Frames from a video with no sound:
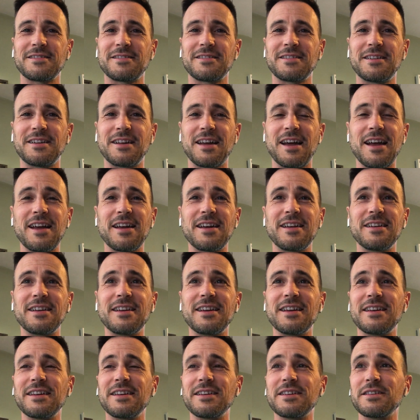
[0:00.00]
Today
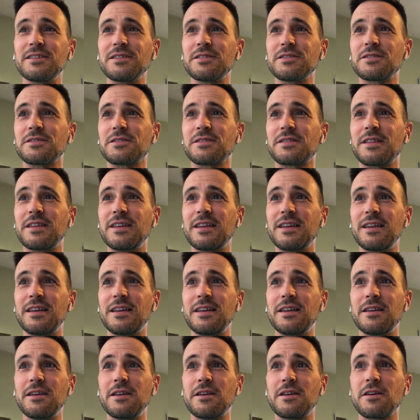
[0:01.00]
is the
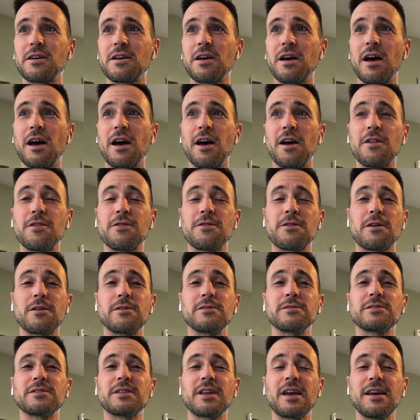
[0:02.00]

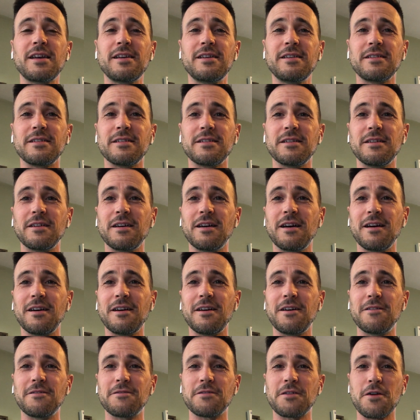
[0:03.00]
Thursday
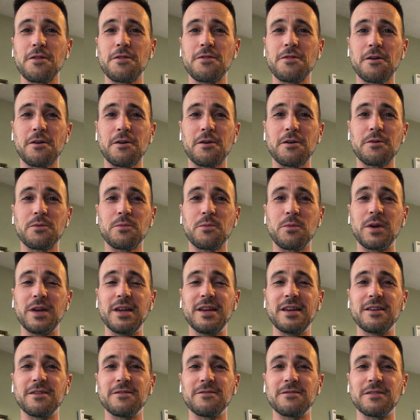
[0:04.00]
of the third
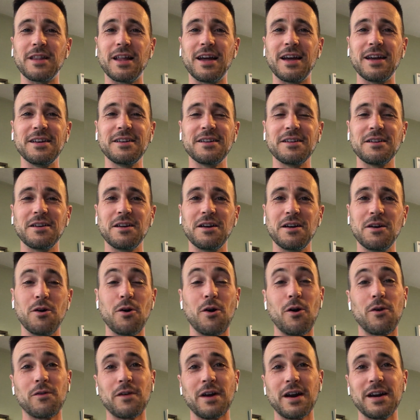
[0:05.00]
week of Lent
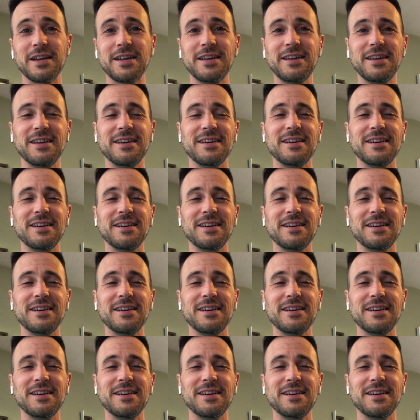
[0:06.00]
already.